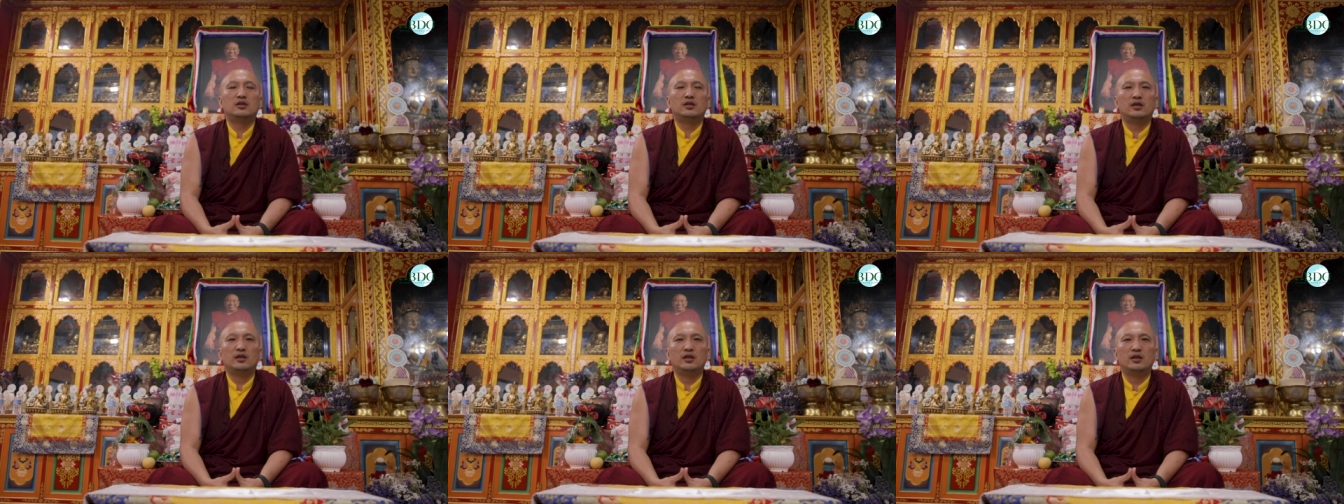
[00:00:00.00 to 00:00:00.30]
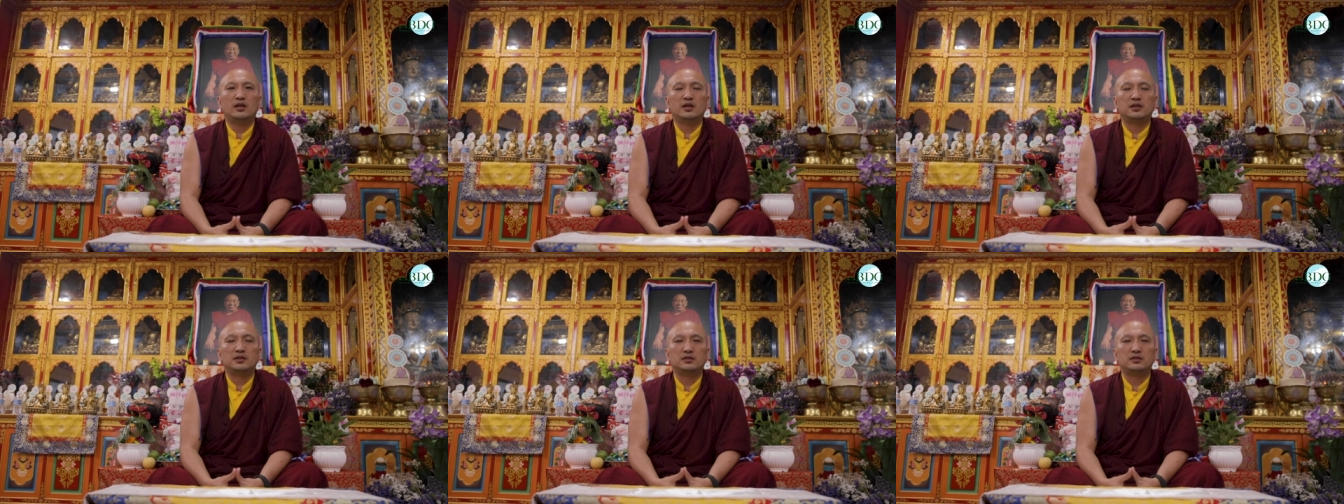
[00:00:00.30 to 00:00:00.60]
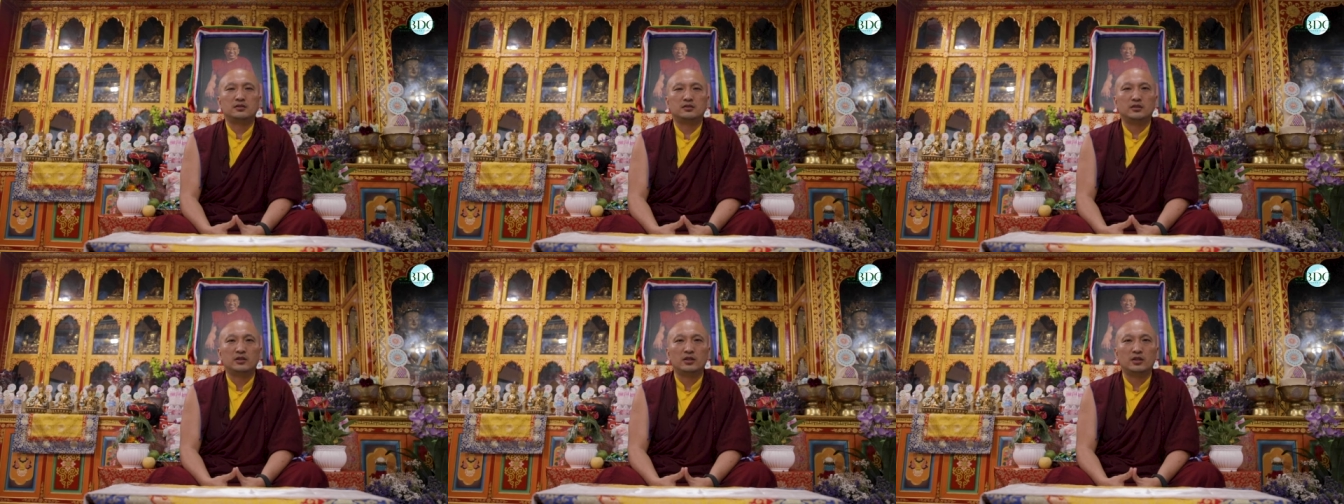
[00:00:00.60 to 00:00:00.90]
and
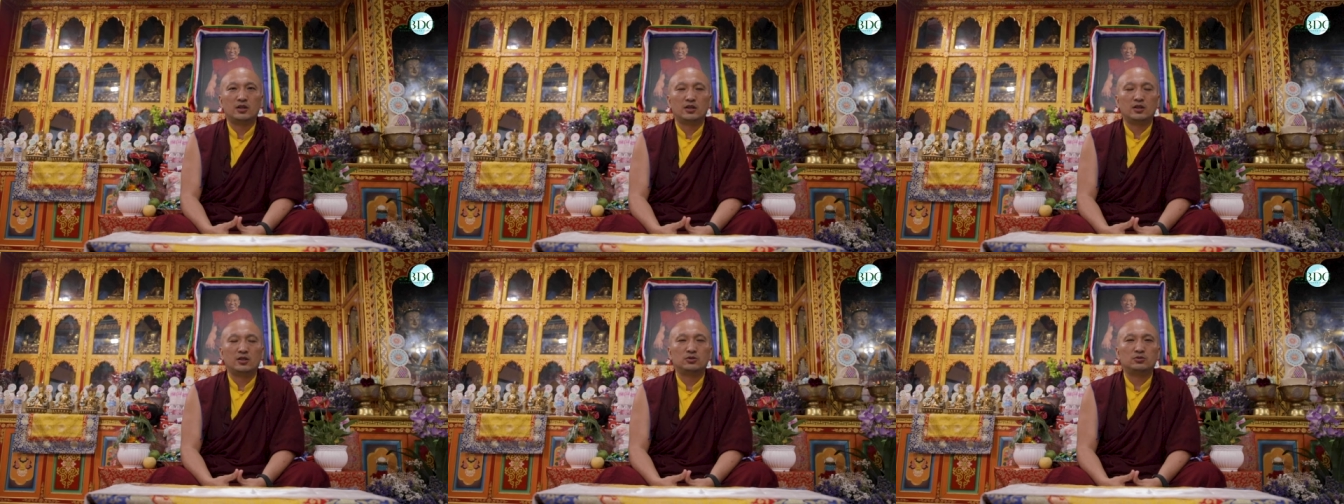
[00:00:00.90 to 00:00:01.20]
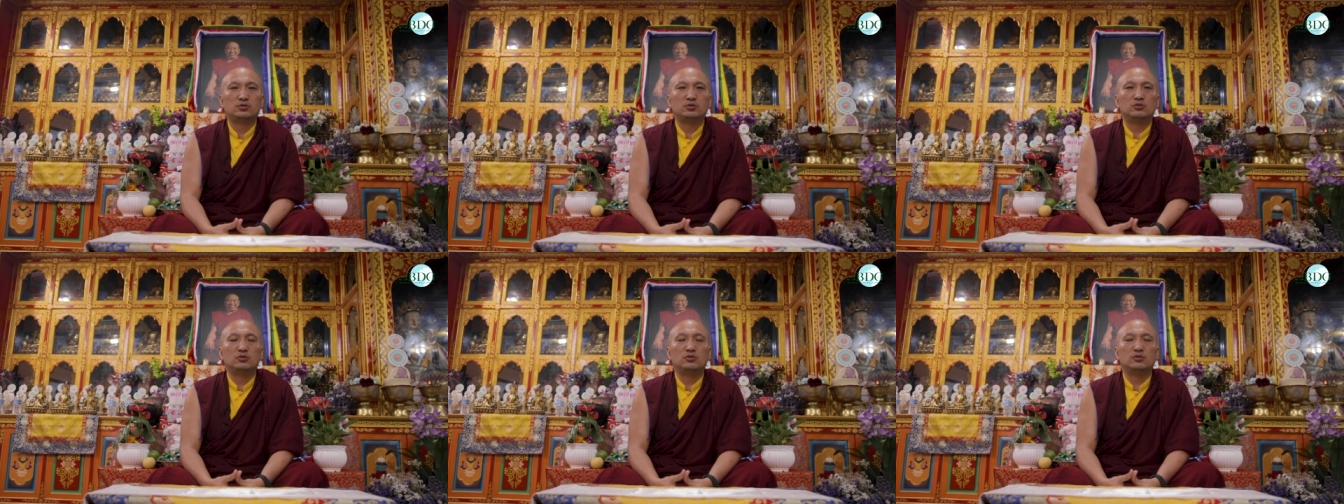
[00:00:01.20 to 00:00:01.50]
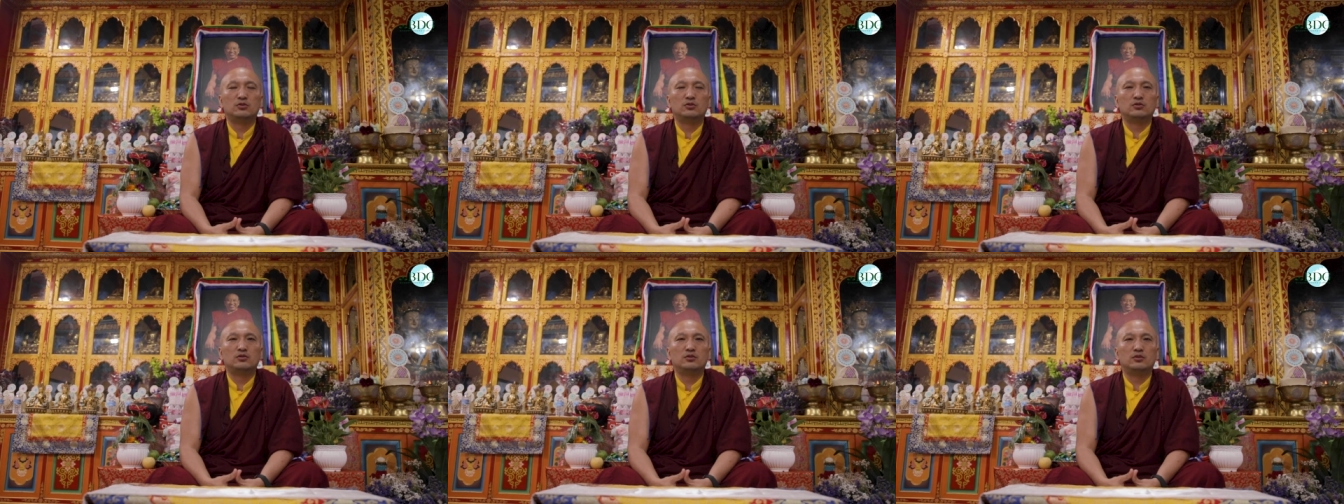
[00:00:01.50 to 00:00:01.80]
there are
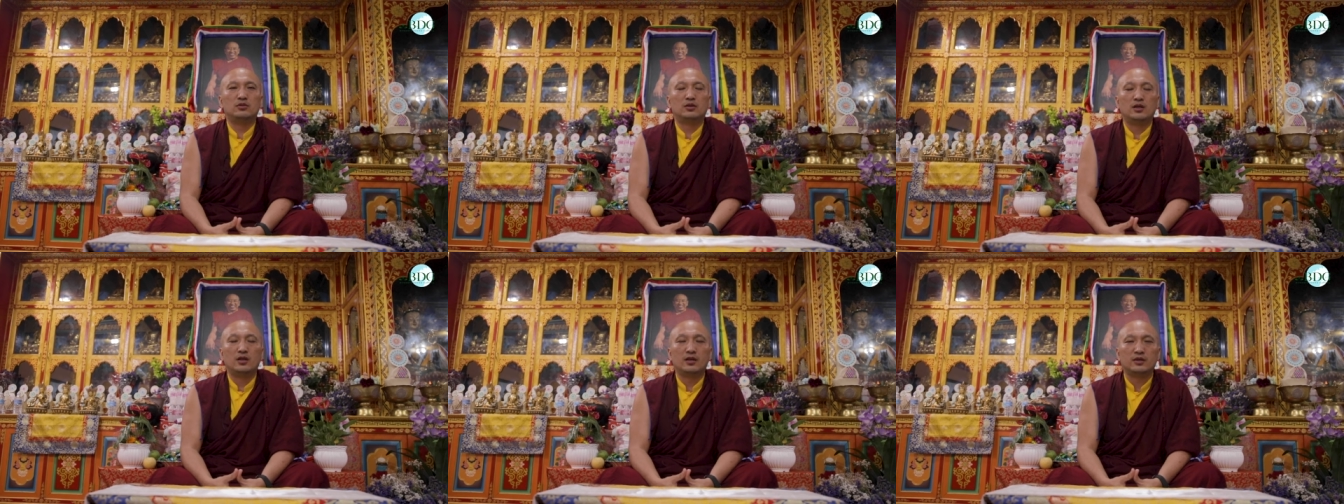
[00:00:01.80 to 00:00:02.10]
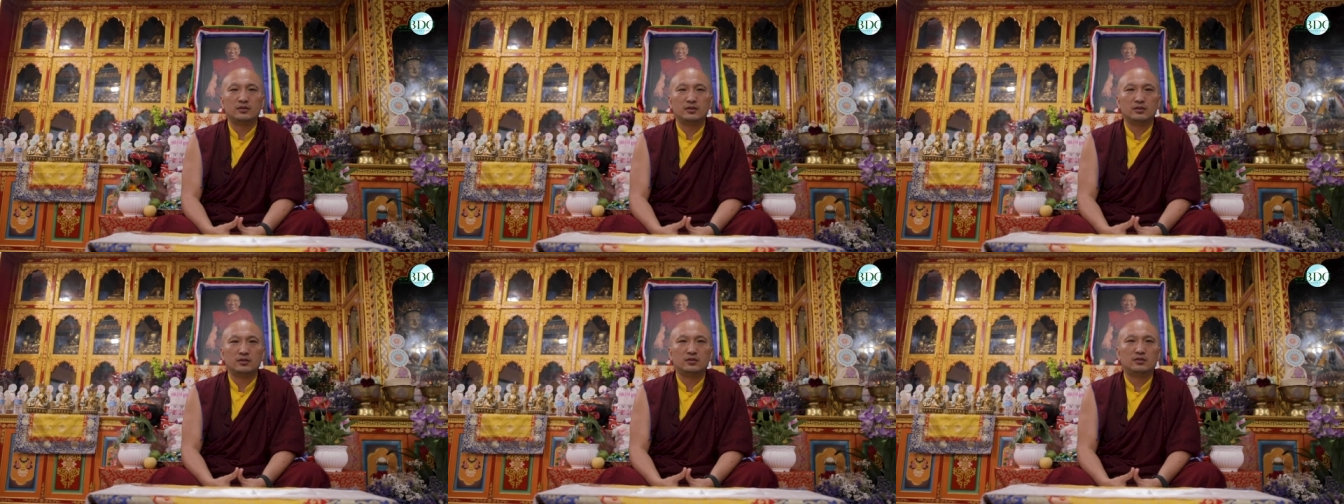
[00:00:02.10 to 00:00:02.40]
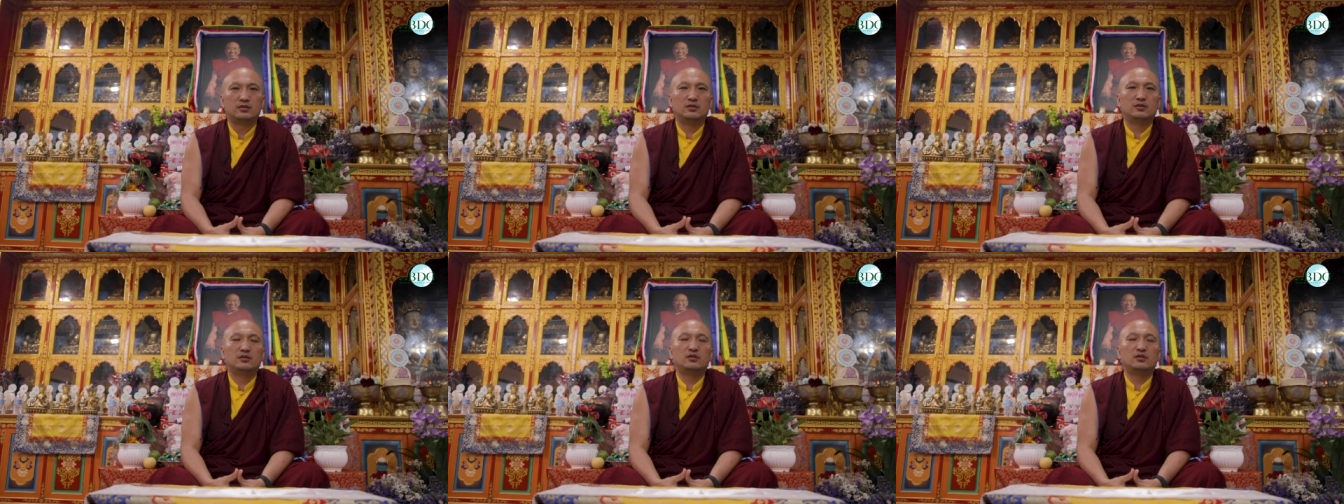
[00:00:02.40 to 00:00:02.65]
also other